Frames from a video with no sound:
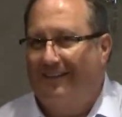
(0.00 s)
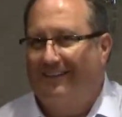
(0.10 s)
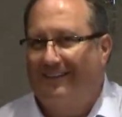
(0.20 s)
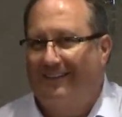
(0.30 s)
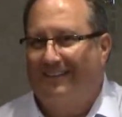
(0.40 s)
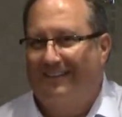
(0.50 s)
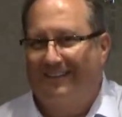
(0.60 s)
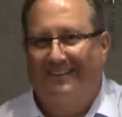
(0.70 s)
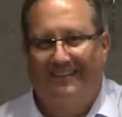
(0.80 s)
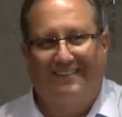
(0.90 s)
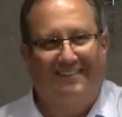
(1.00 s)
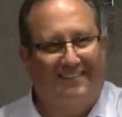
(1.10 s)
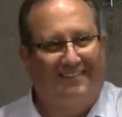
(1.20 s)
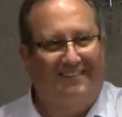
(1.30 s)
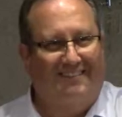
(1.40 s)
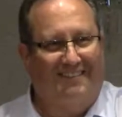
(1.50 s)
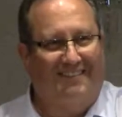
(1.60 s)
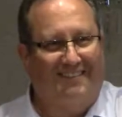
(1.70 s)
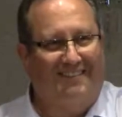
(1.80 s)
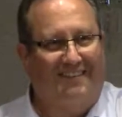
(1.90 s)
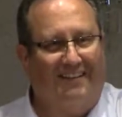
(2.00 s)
Nobody speaks.